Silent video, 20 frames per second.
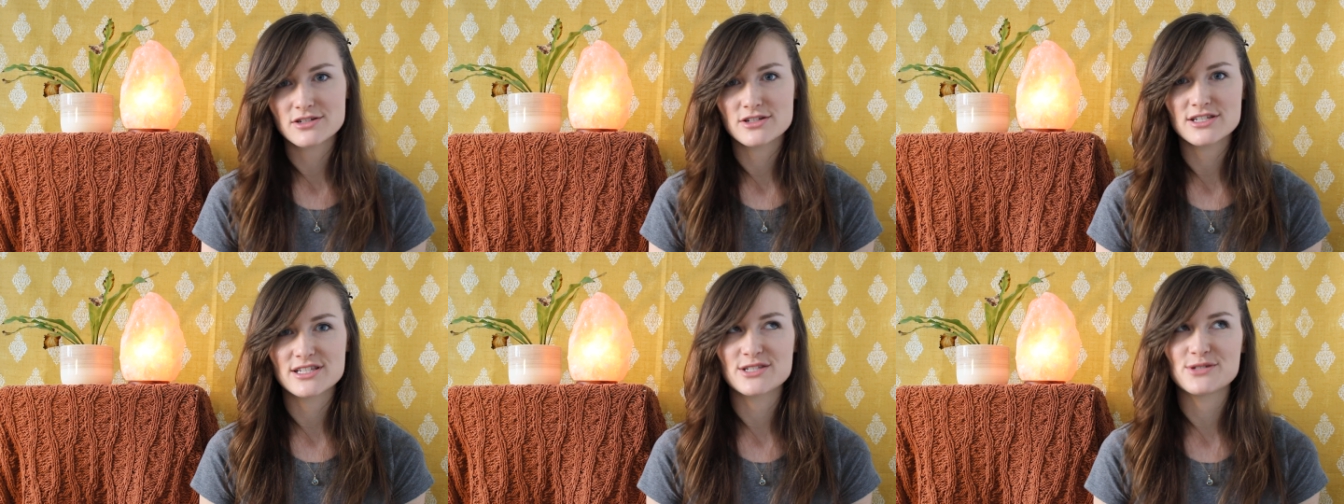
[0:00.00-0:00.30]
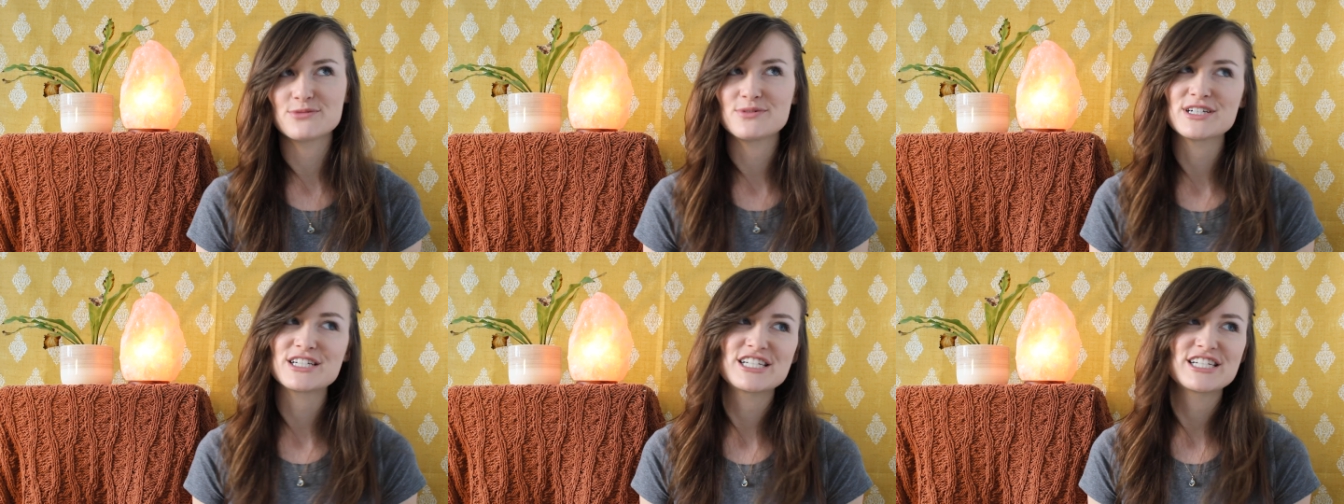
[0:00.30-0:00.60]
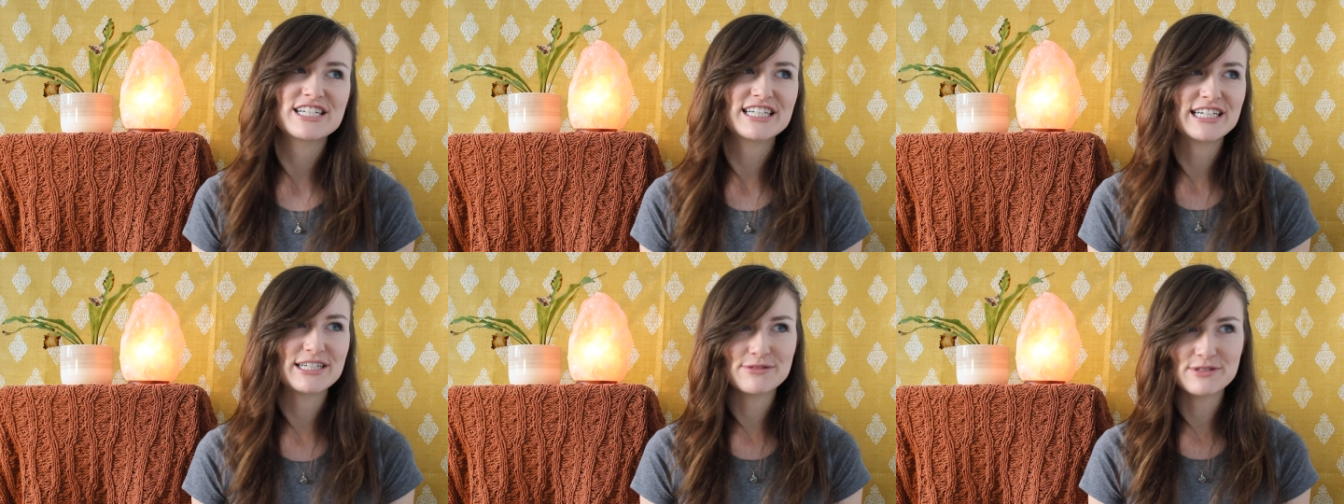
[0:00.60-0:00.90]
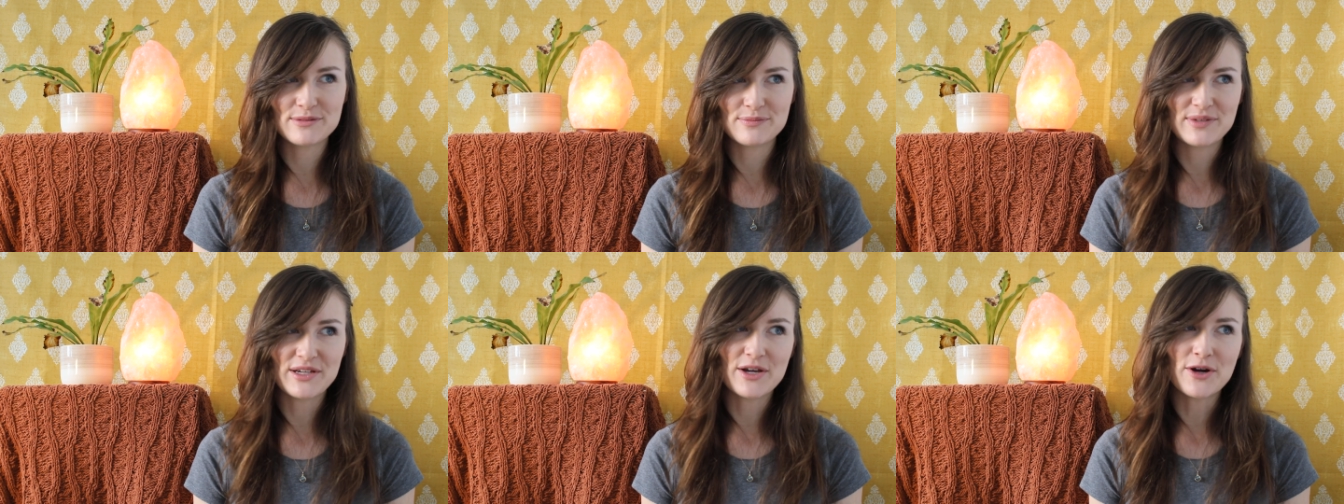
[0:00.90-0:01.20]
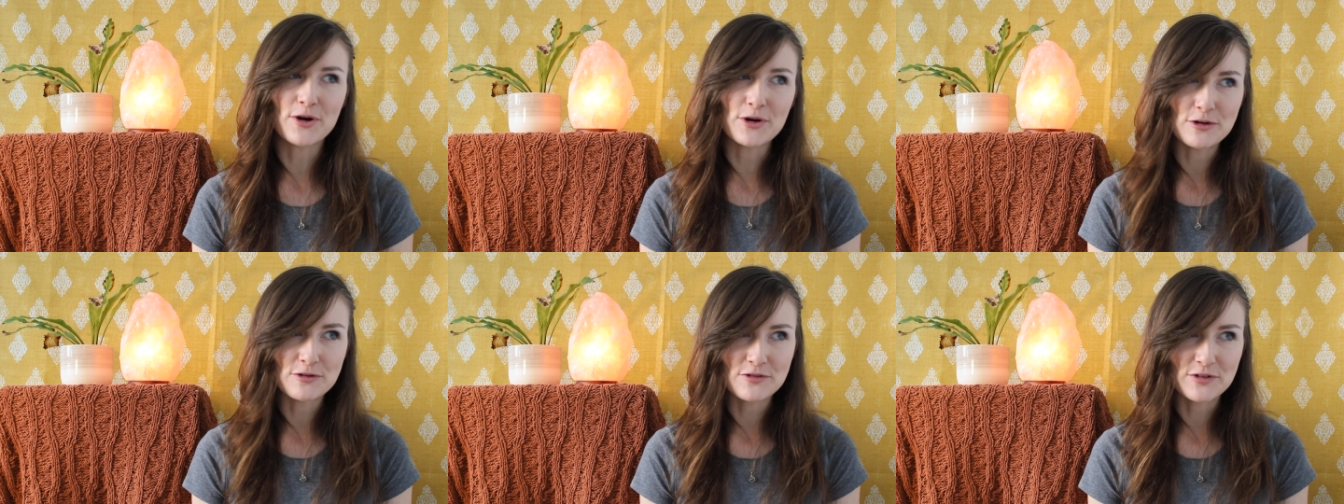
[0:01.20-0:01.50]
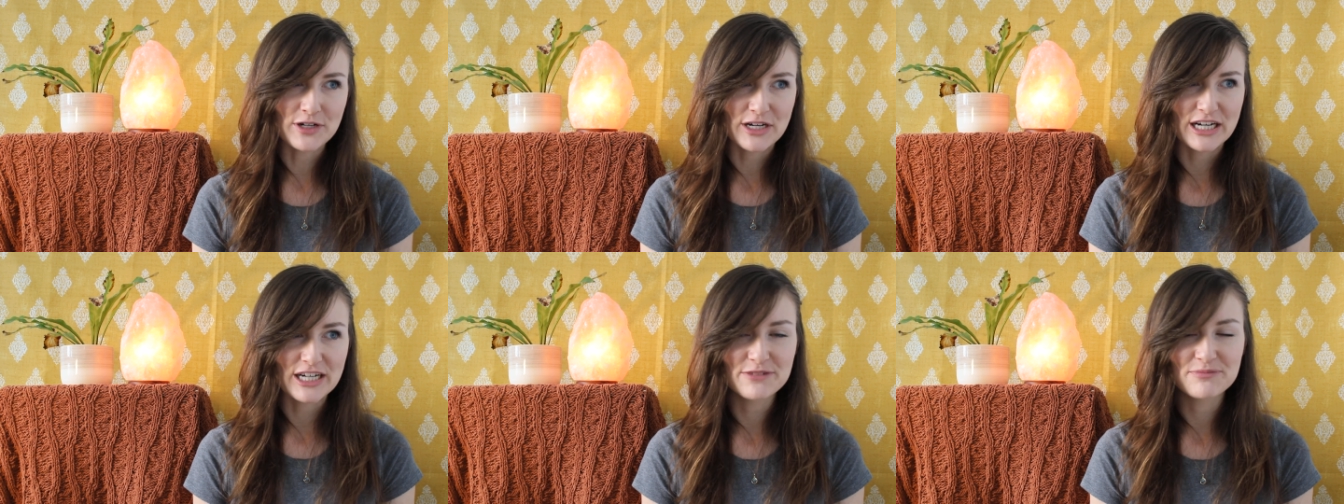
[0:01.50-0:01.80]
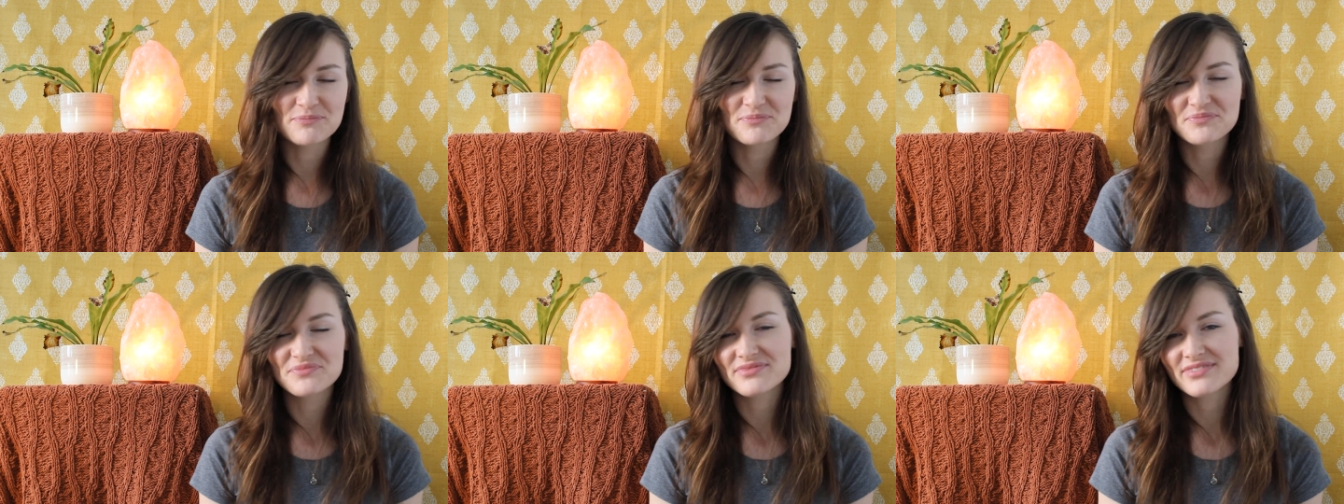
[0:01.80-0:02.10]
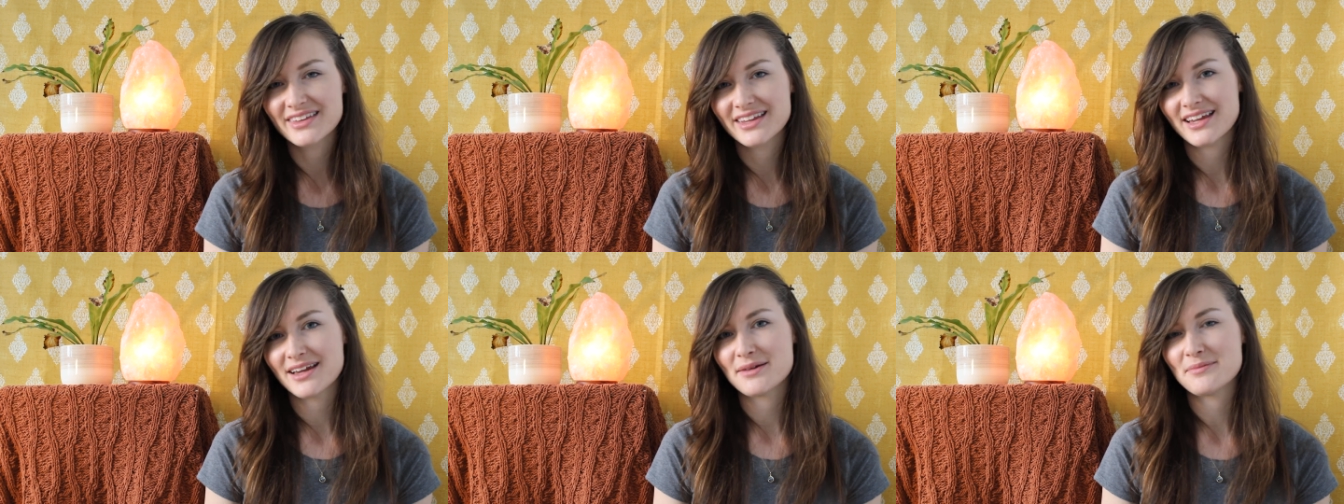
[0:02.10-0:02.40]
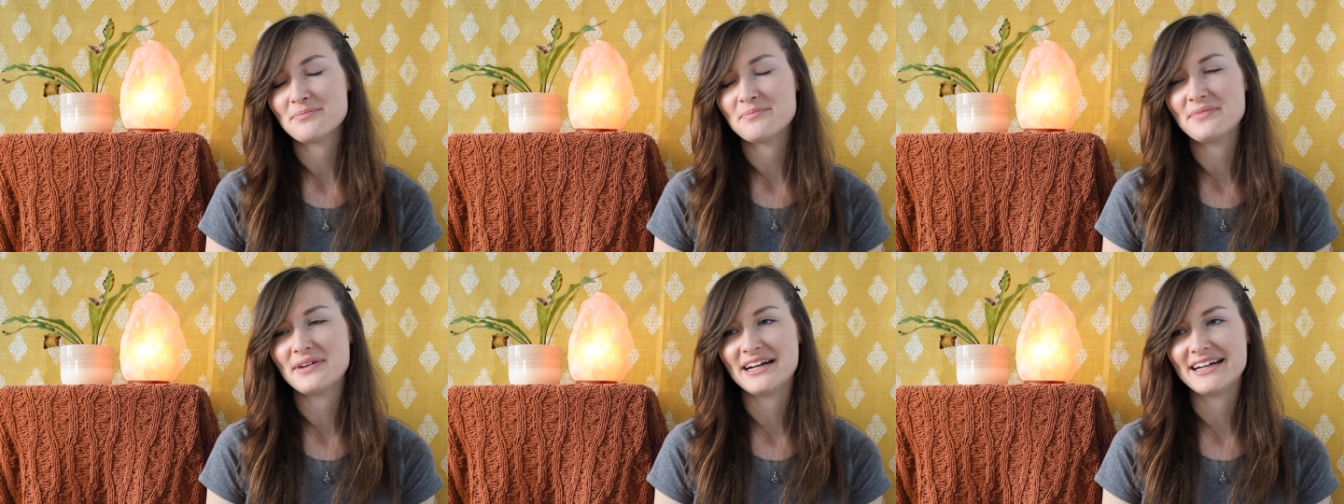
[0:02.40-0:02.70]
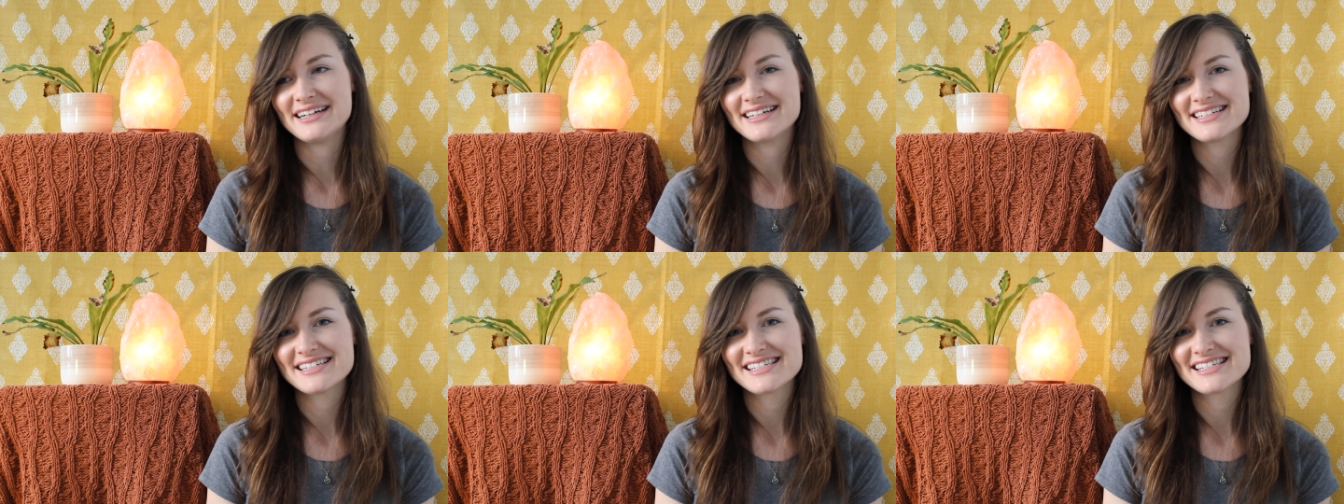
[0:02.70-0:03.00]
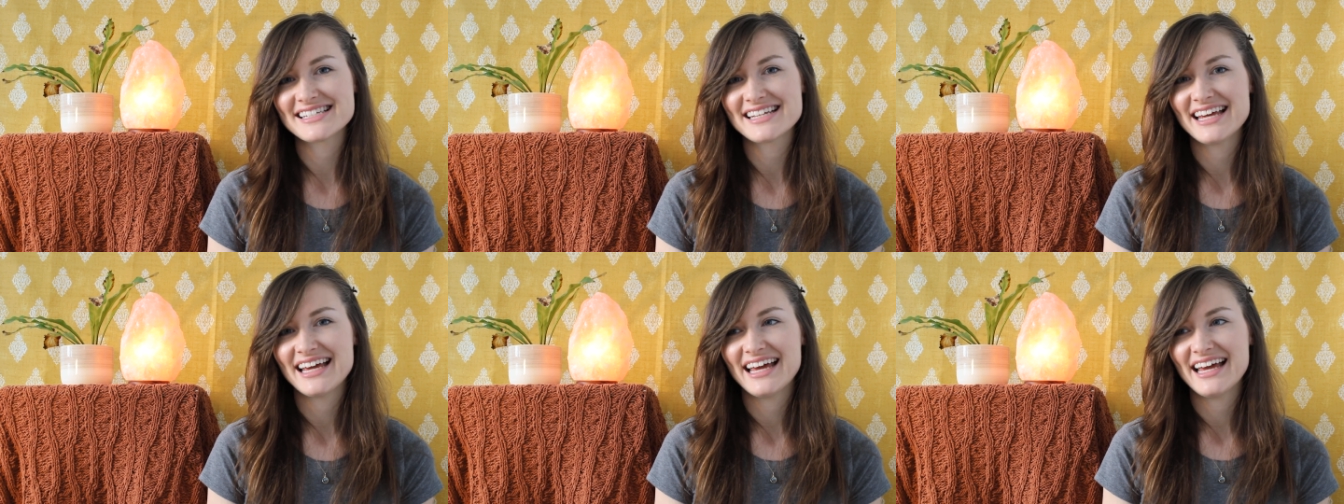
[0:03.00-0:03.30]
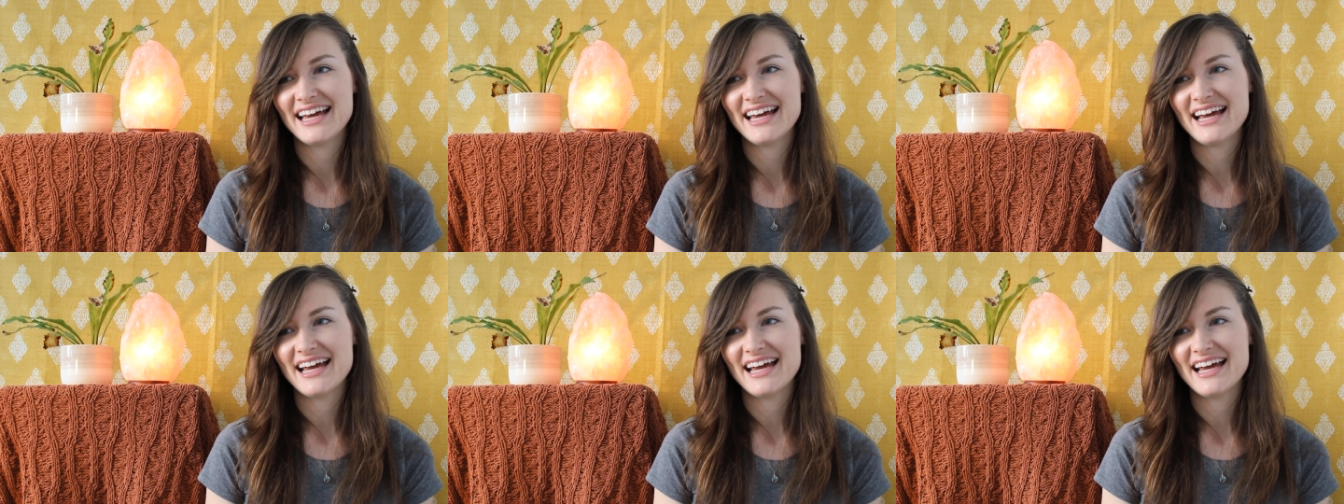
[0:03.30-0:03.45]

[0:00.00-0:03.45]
just wishing it would be over. But